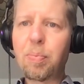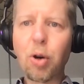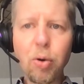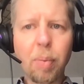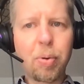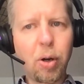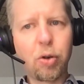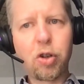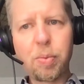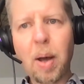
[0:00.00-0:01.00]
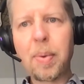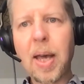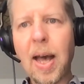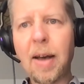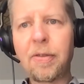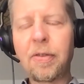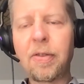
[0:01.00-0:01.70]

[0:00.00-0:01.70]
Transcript: broad approach where we have